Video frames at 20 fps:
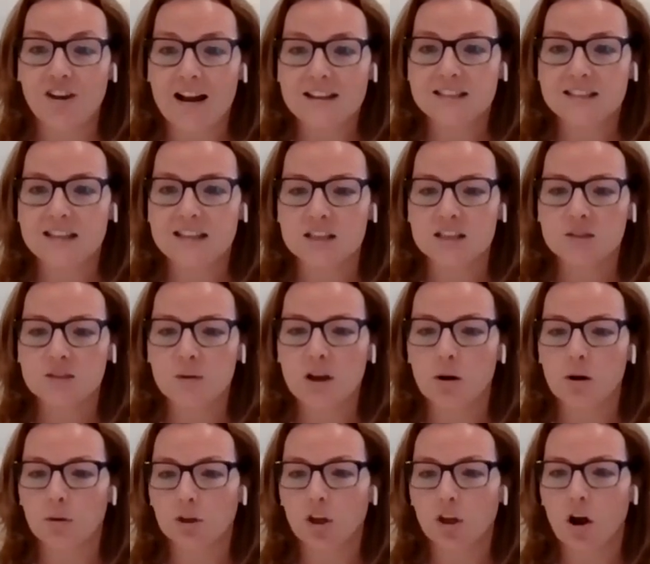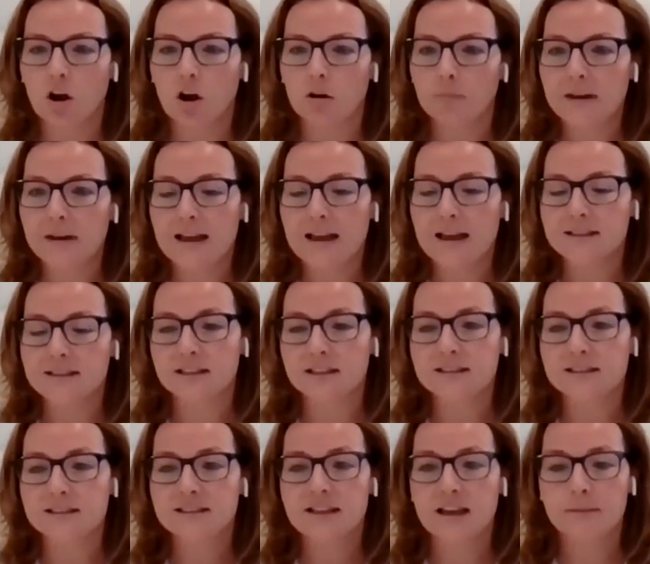addressed as we go along, but
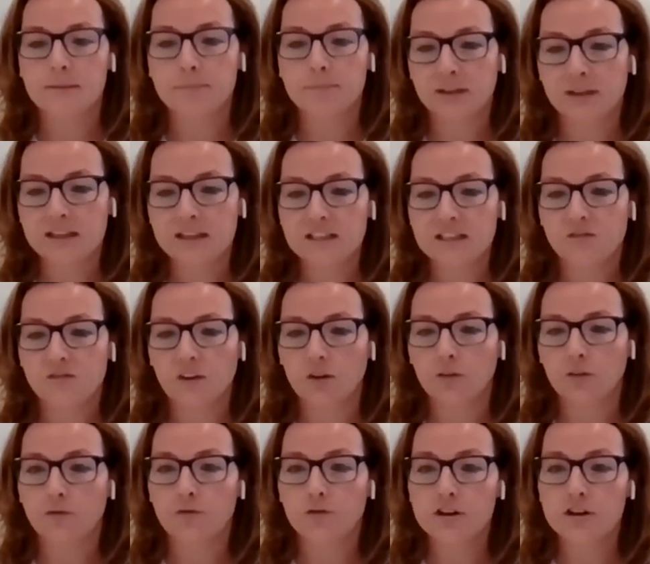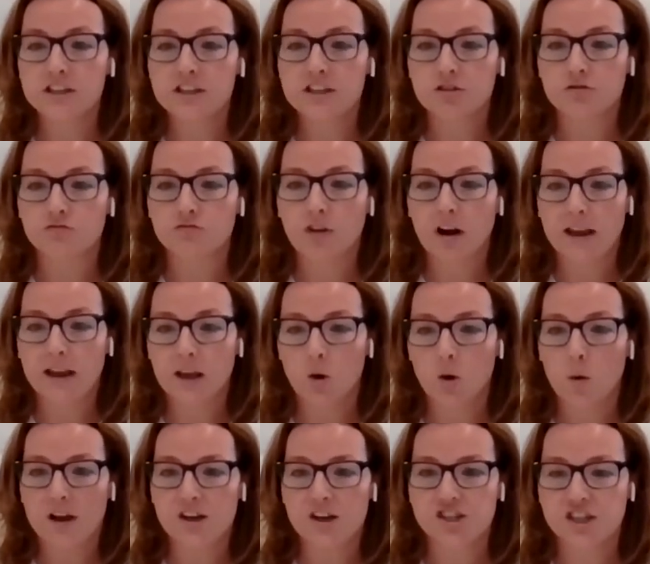as Liz said, please feel free to
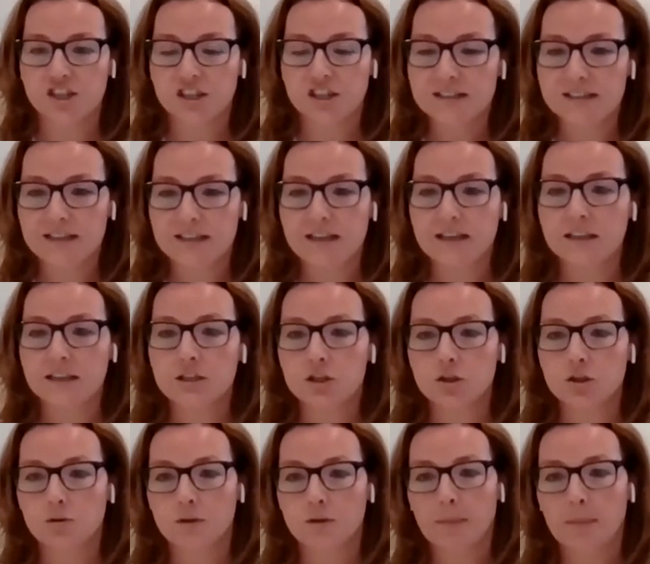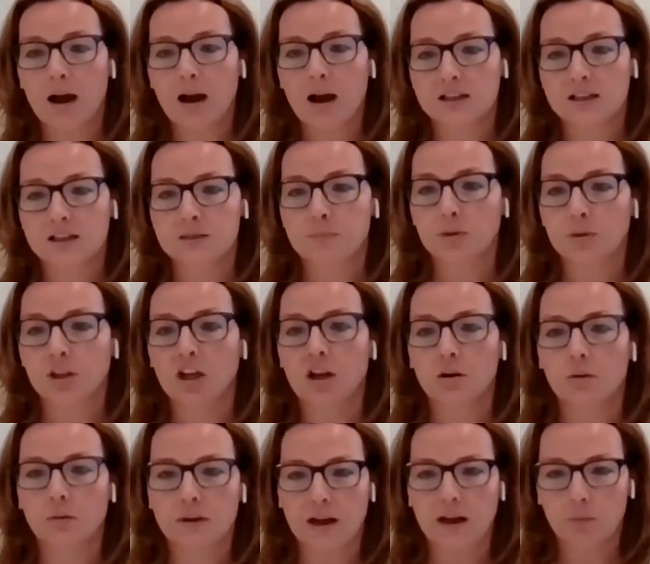write questions into the box
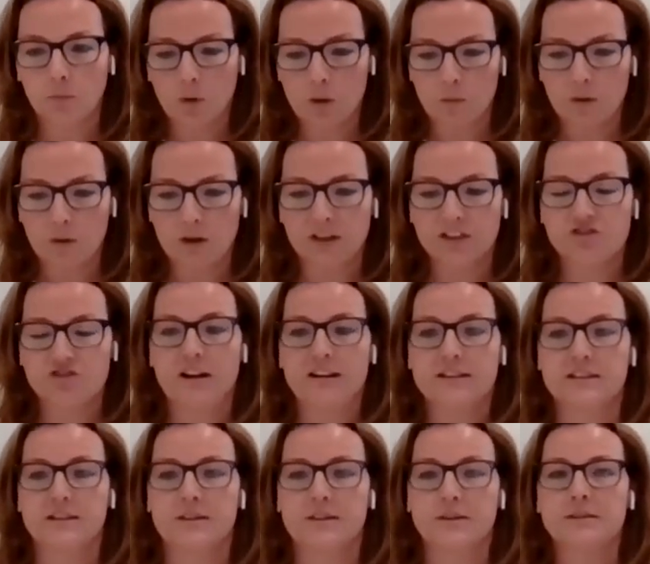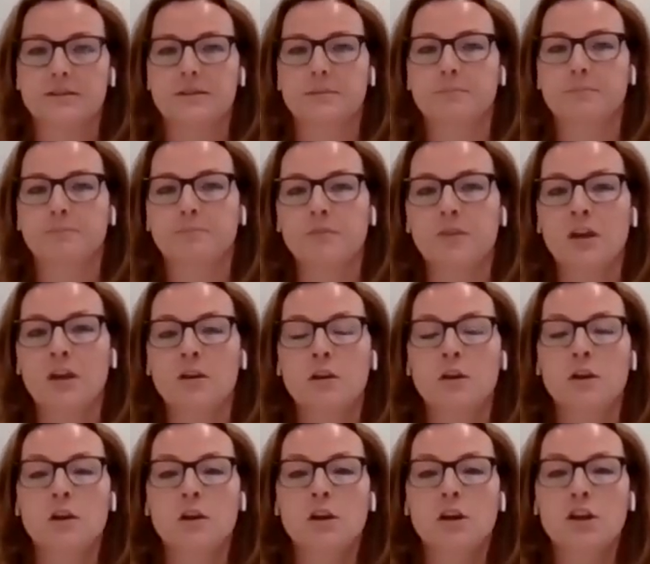below and we will address those.
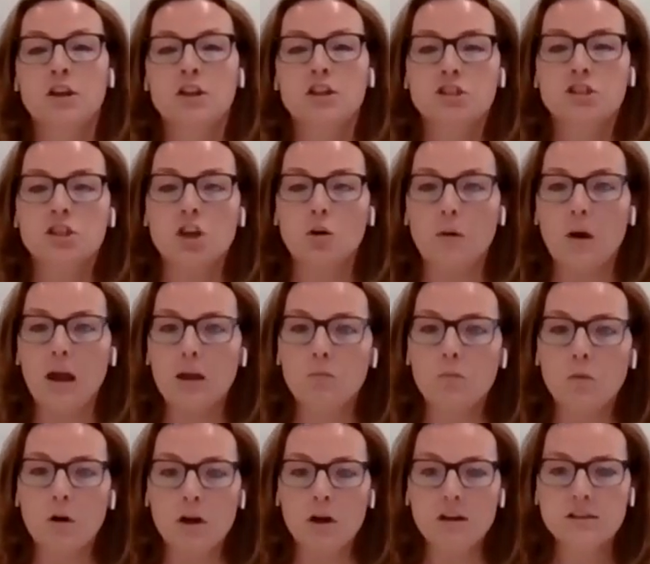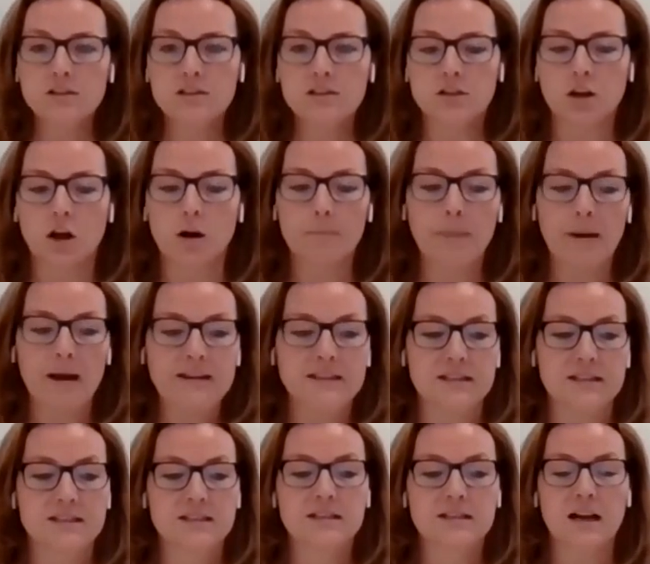So I want to
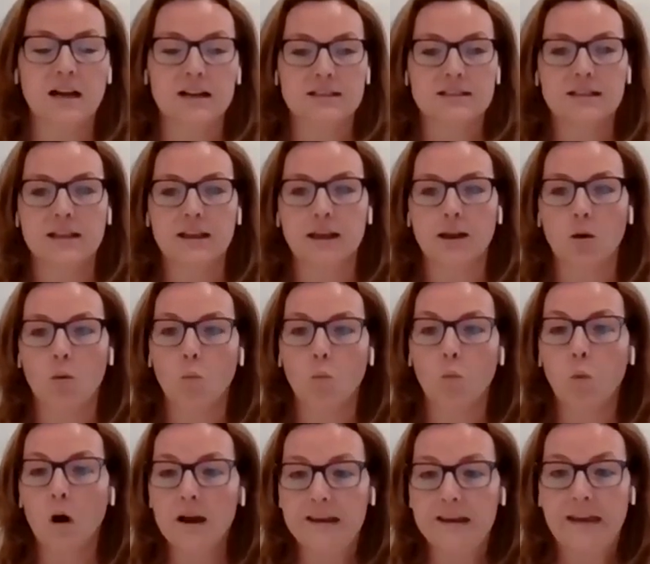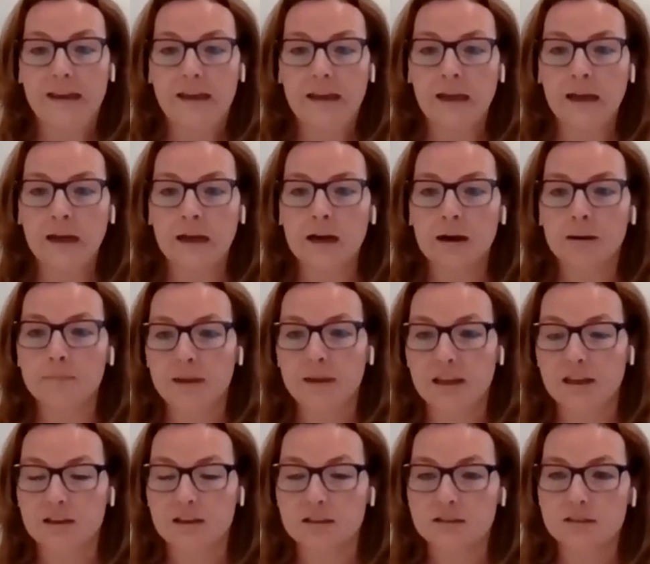start by discussing what
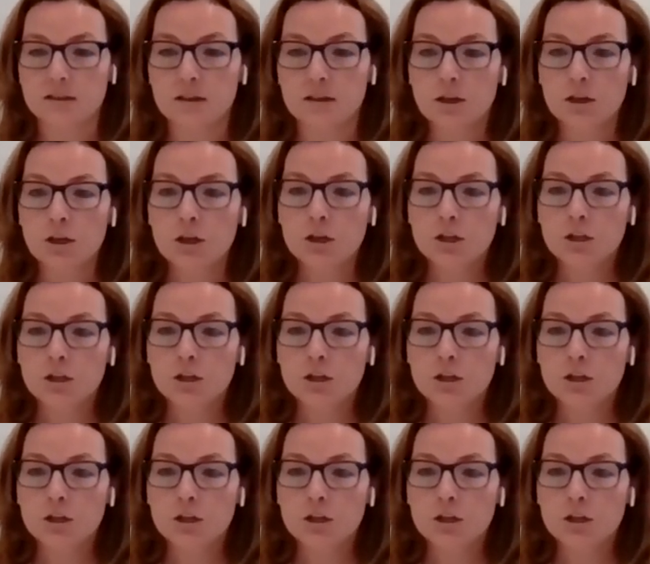income is.